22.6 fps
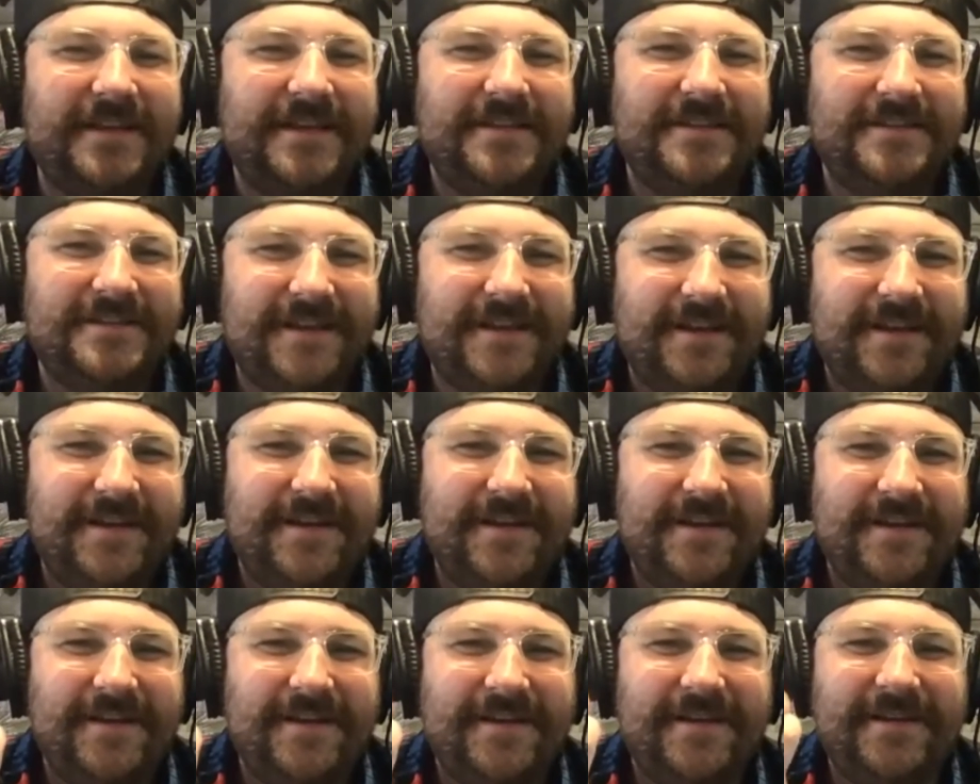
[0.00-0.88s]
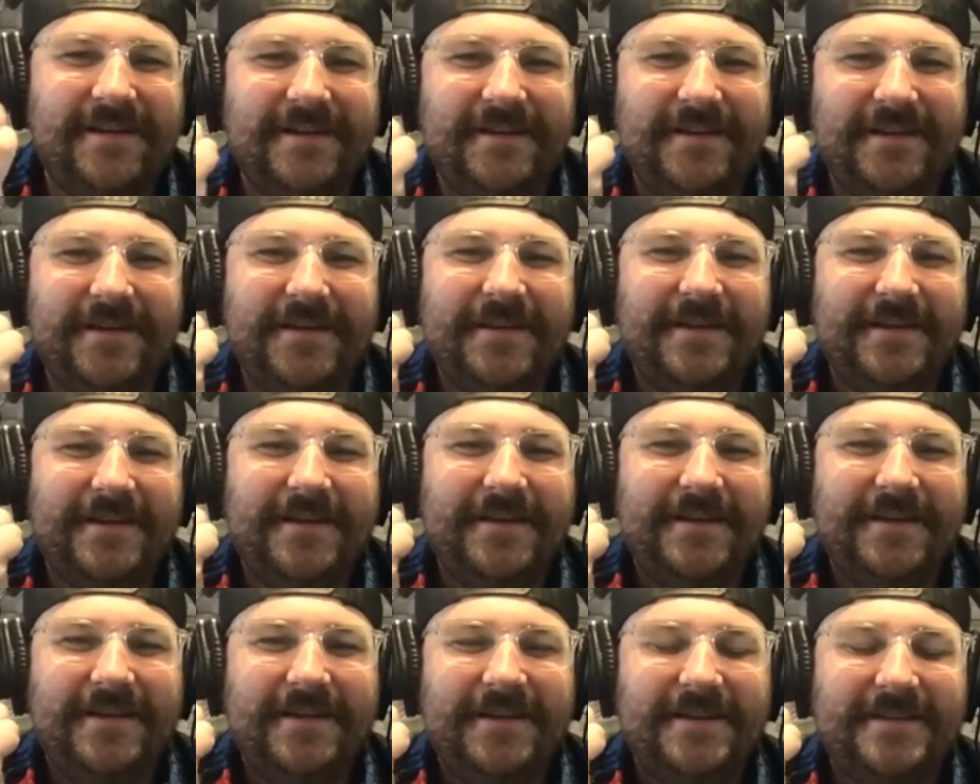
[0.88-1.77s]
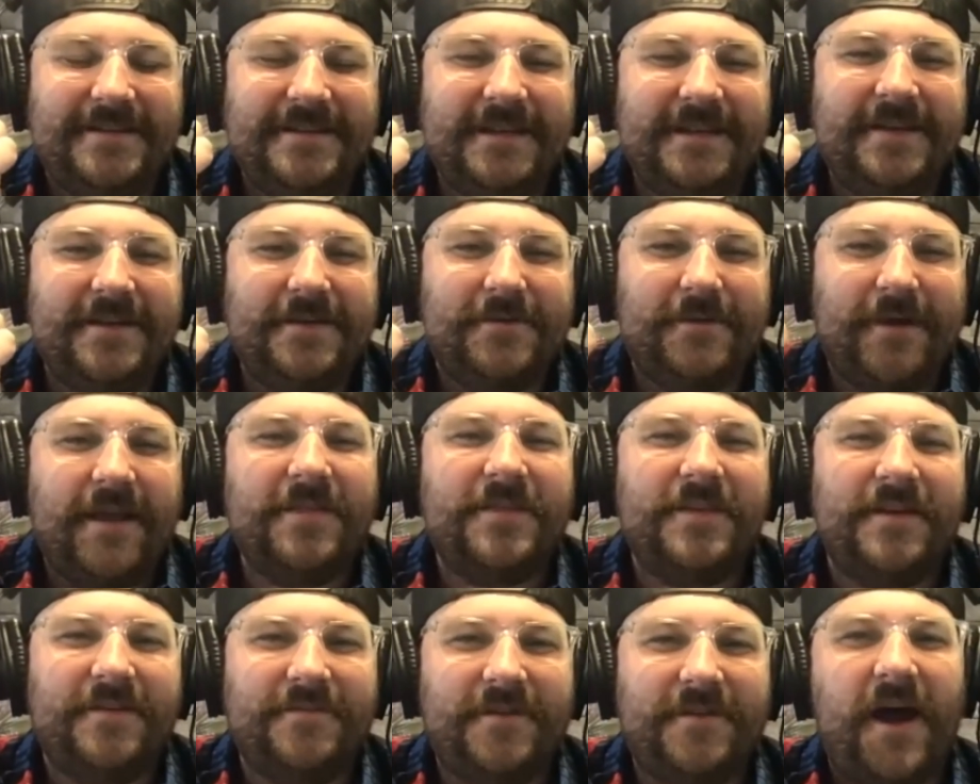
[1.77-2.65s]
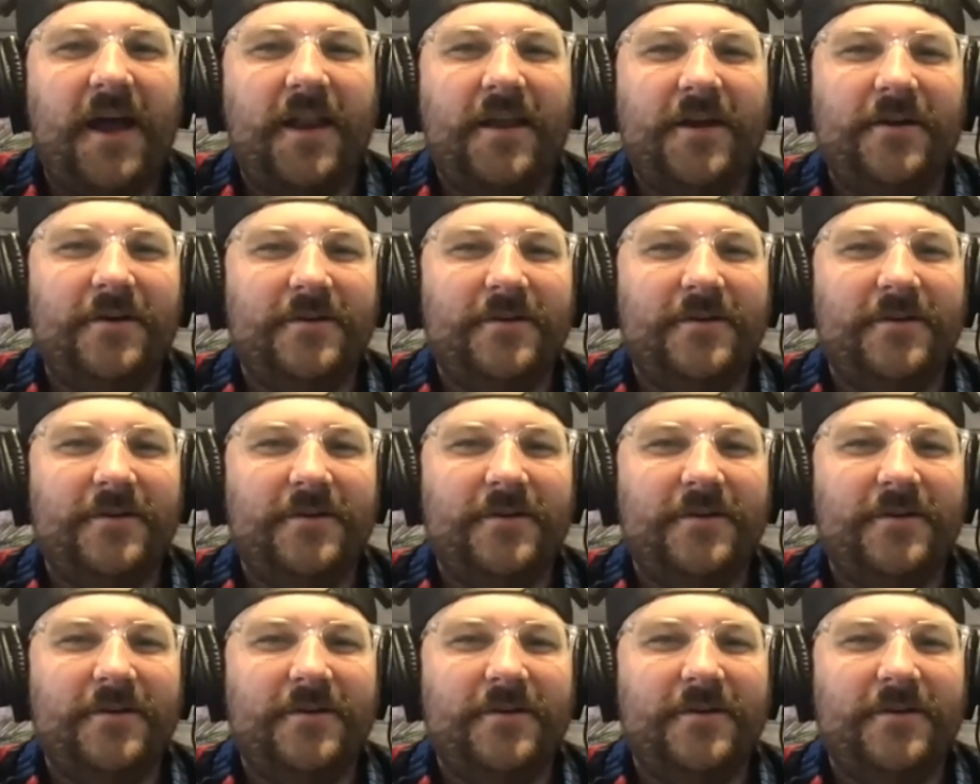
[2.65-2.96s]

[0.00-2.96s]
It's it's like Grand Theft Auto.